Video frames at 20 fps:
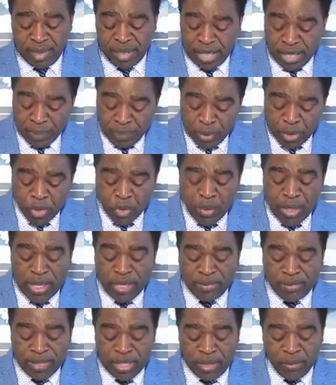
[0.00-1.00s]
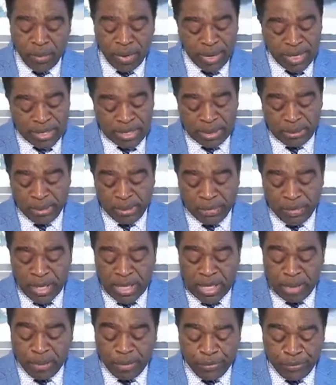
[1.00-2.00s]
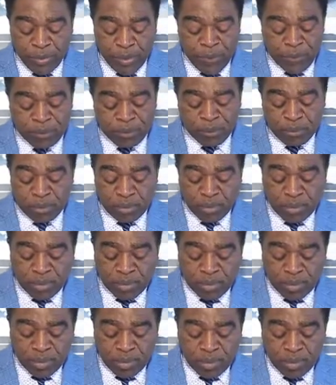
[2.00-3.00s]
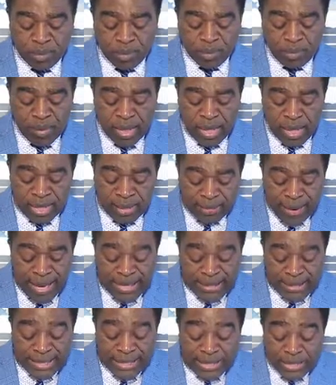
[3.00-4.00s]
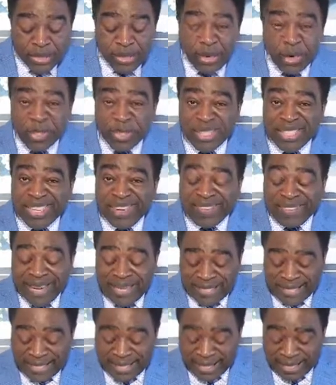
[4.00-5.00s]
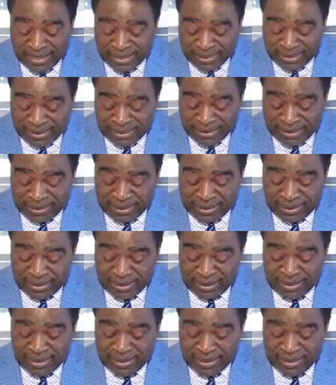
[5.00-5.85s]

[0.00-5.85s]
Hebrews 1 and 3, we rested ready before. Christ is God's radiance.